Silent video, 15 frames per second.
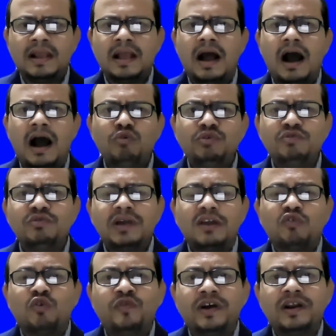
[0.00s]
How you can
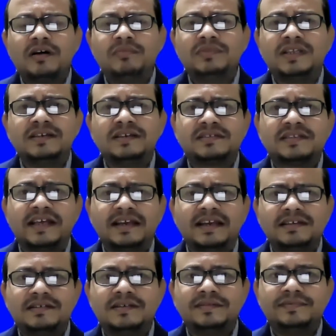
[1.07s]
overcome these
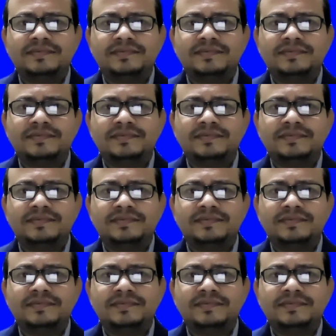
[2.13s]
things?